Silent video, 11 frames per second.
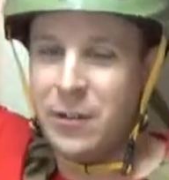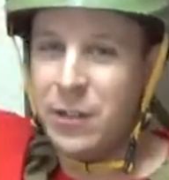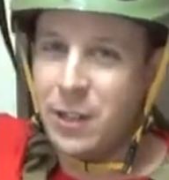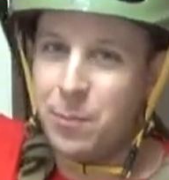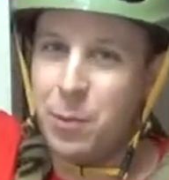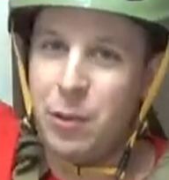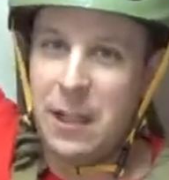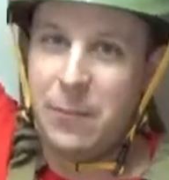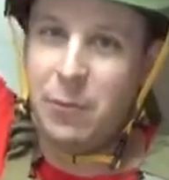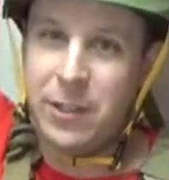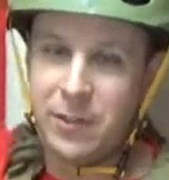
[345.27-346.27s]
You would just pull
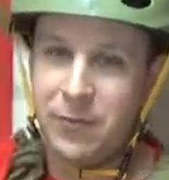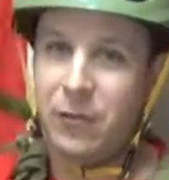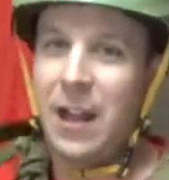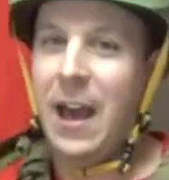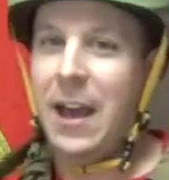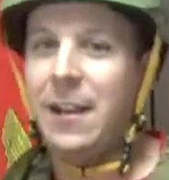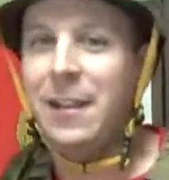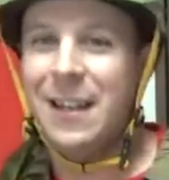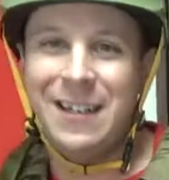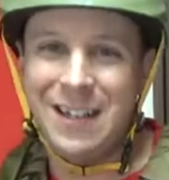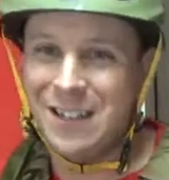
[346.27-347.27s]
upwards and fly.
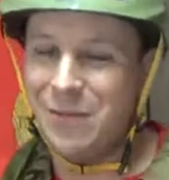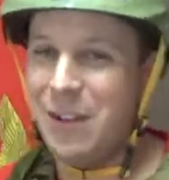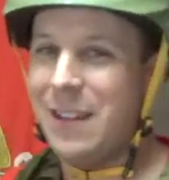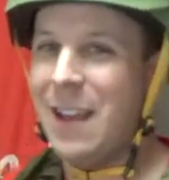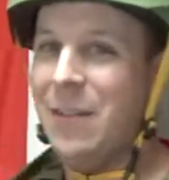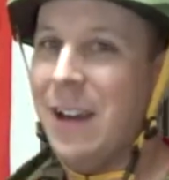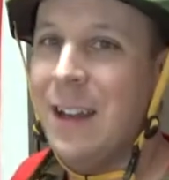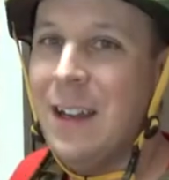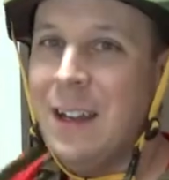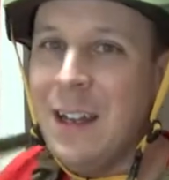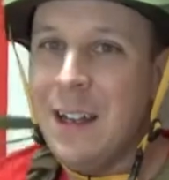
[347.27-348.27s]
It doesn't work that way.
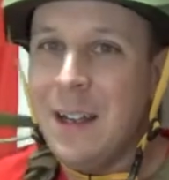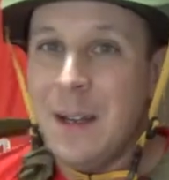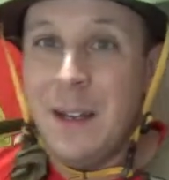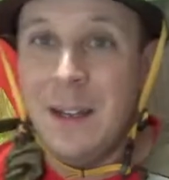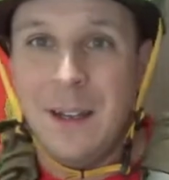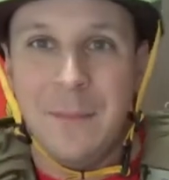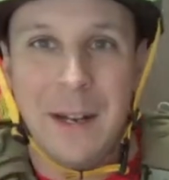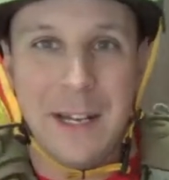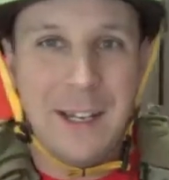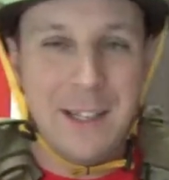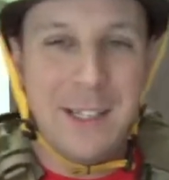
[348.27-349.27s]
But
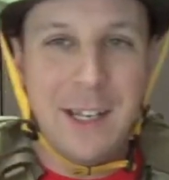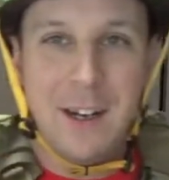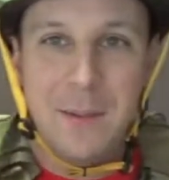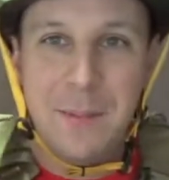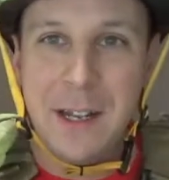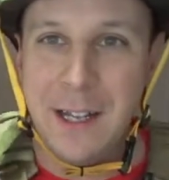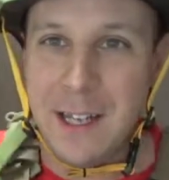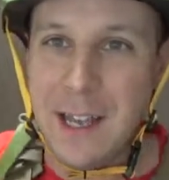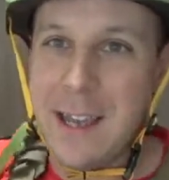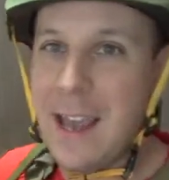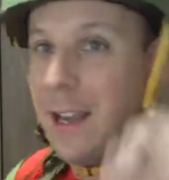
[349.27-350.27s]
I need this here because
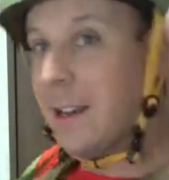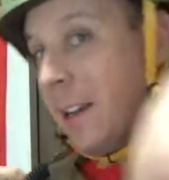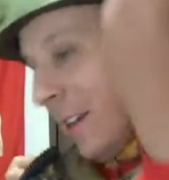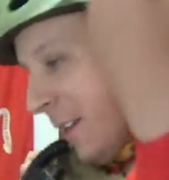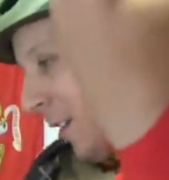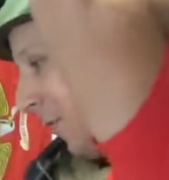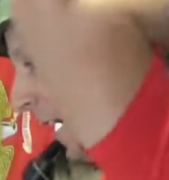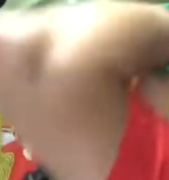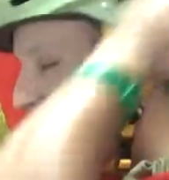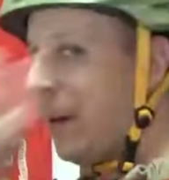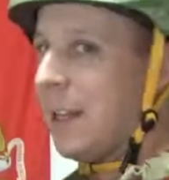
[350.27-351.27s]
I can't
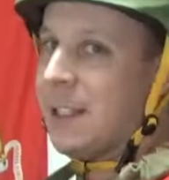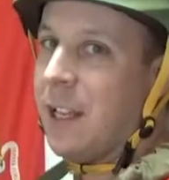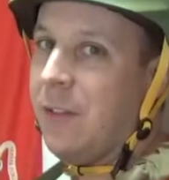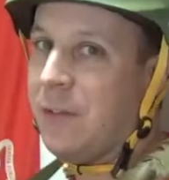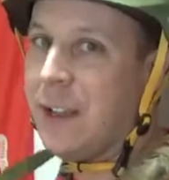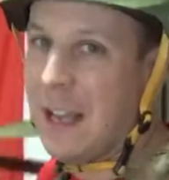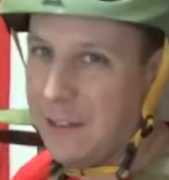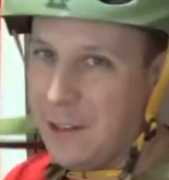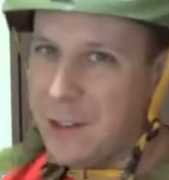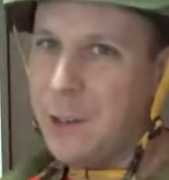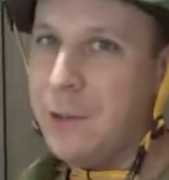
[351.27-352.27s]
grab it myself. Again,
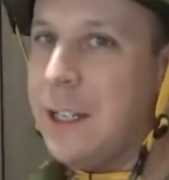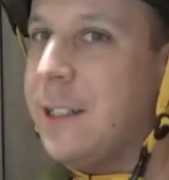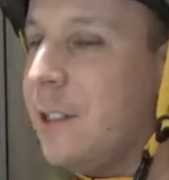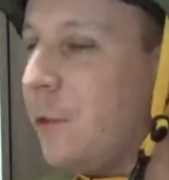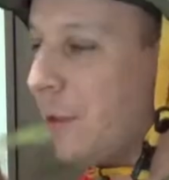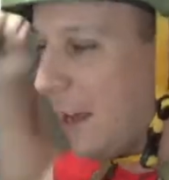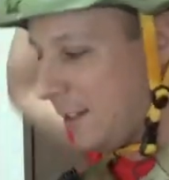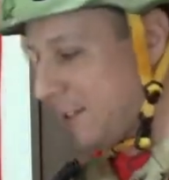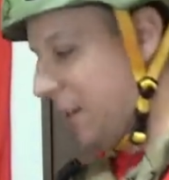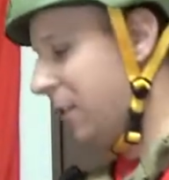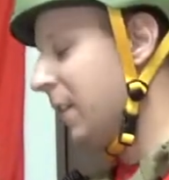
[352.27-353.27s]
there's no need to do that.
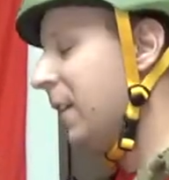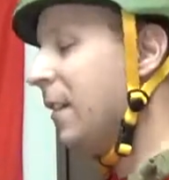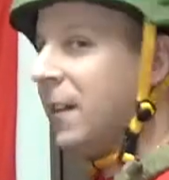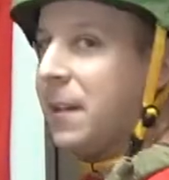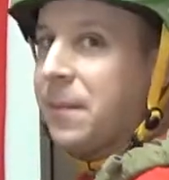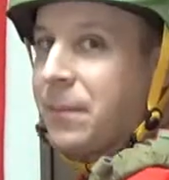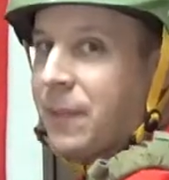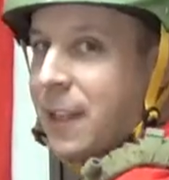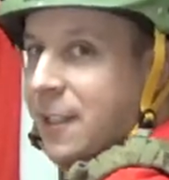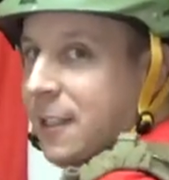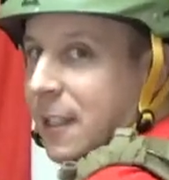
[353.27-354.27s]
So
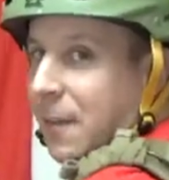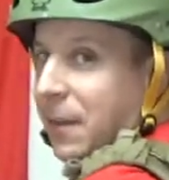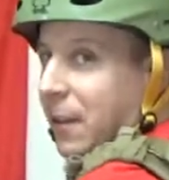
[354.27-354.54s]
easy stuff.